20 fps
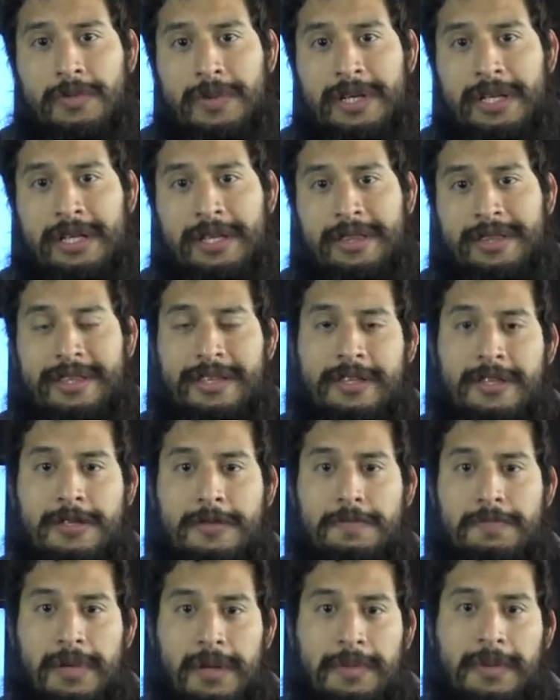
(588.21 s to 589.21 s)
with is
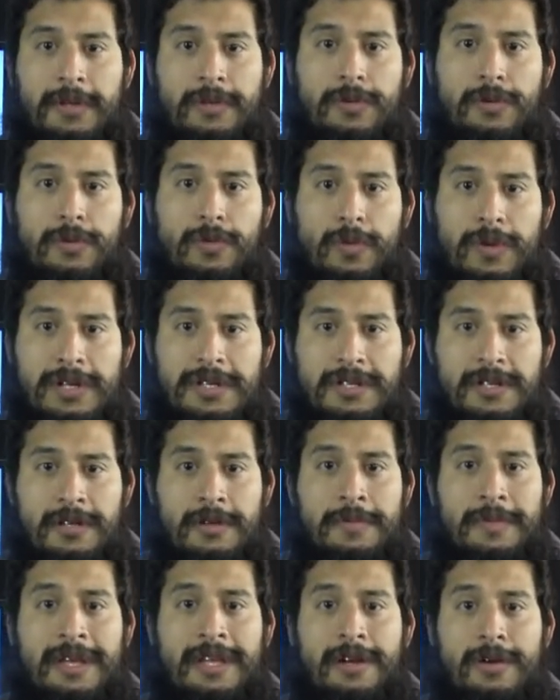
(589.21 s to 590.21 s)
biblical
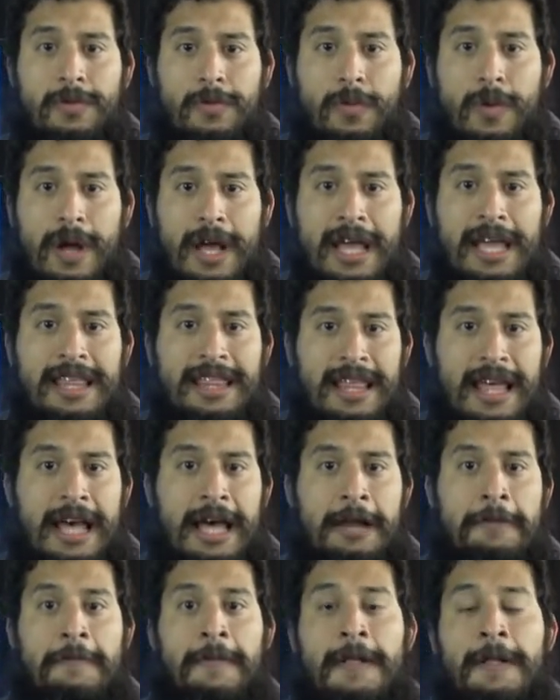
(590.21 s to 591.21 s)
wisdom in a way
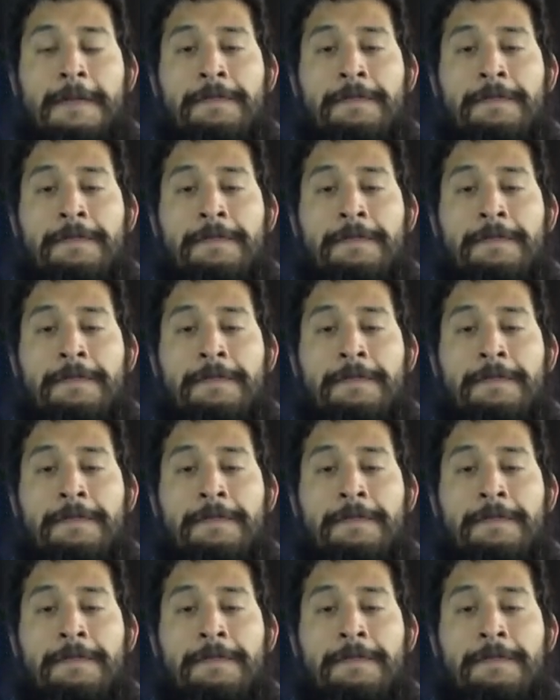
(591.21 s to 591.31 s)
that